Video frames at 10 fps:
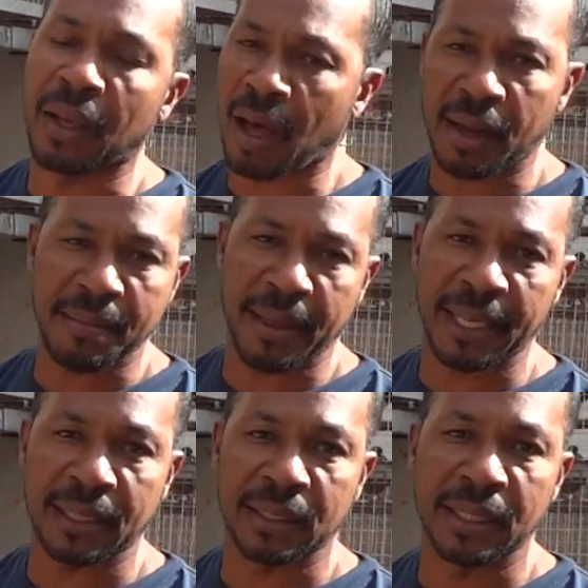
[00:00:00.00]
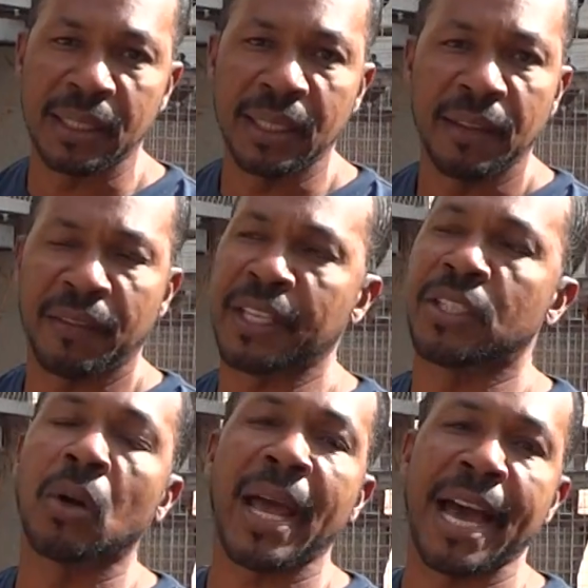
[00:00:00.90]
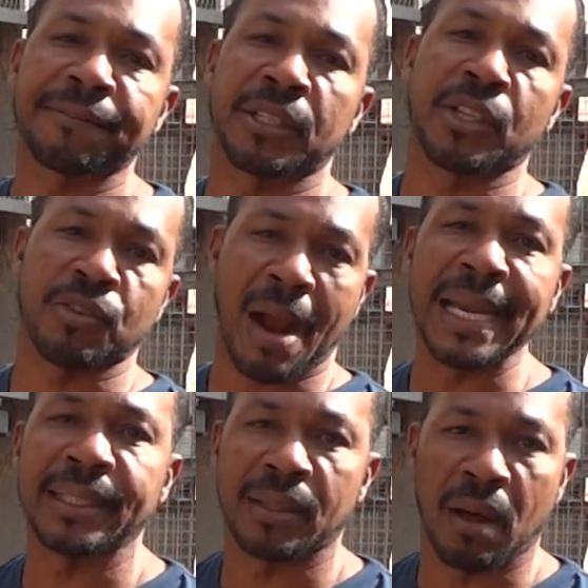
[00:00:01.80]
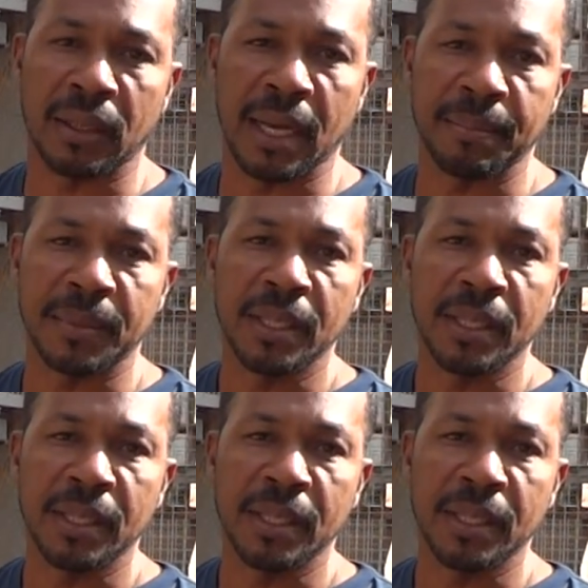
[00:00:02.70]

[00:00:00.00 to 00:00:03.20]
automatically. They don't have to grind it all up.